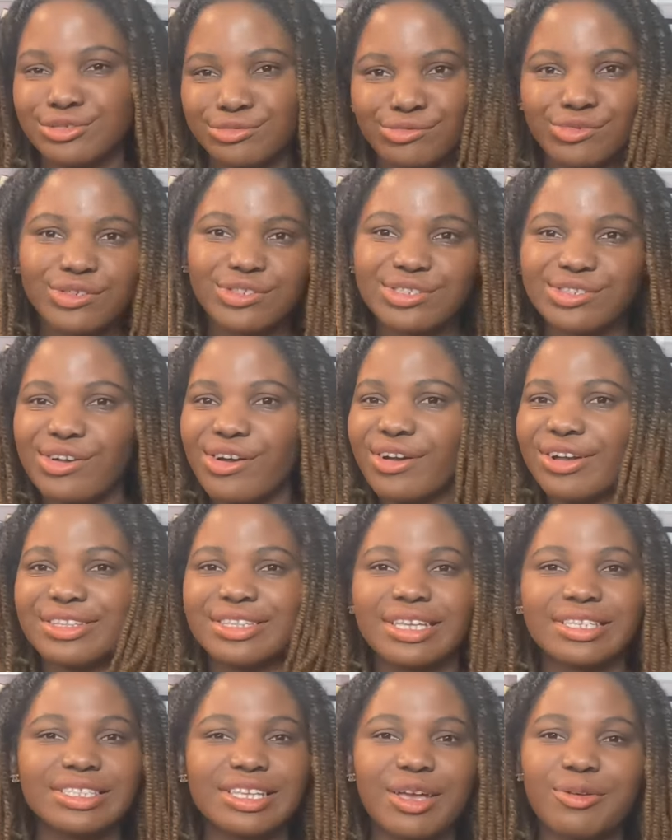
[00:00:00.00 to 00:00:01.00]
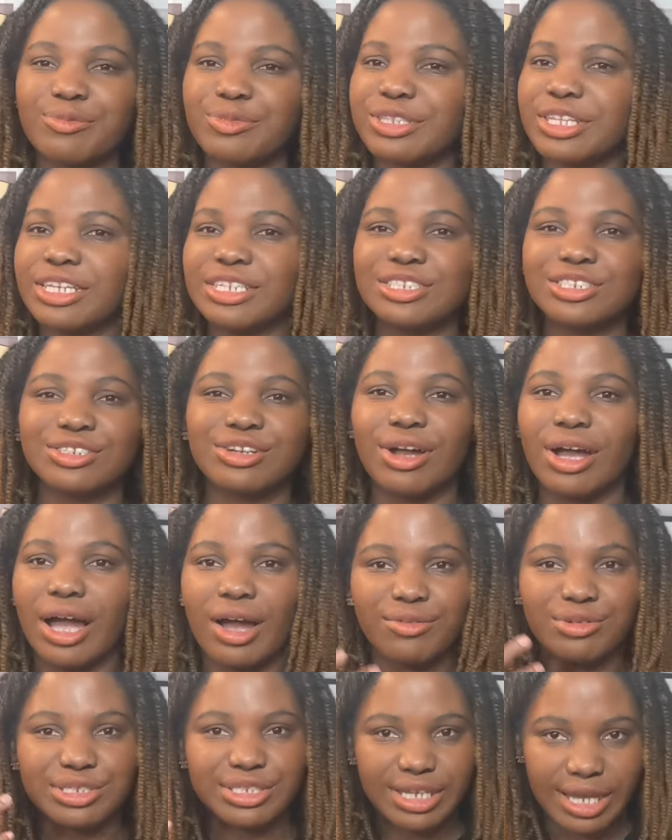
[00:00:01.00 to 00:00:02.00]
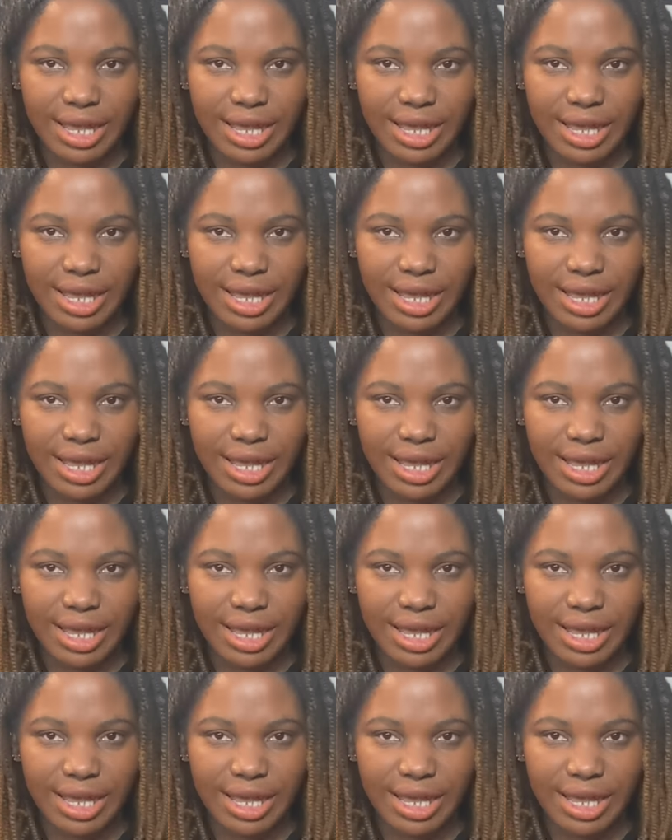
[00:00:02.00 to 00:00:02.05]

You, saw her determination. I was